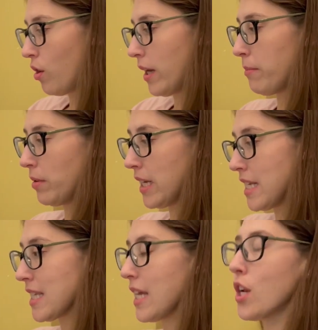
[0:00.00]
It
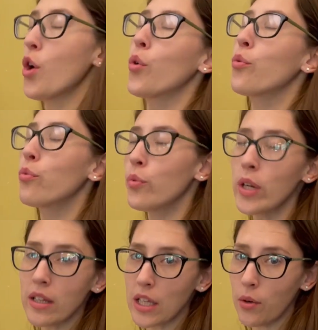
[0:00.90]
blends it
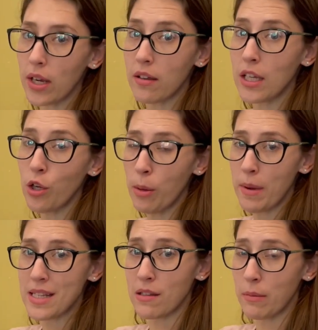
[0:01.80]
really quickly. You can
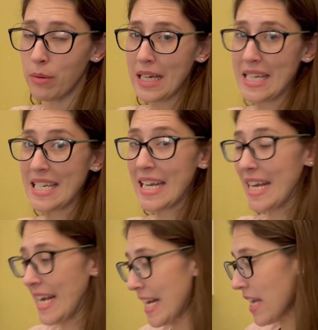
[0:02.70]
basically blend
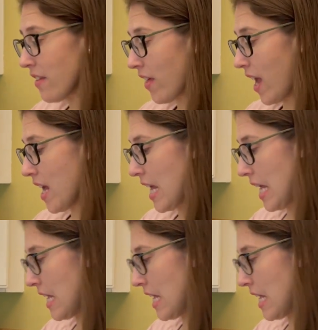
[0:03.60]
anything in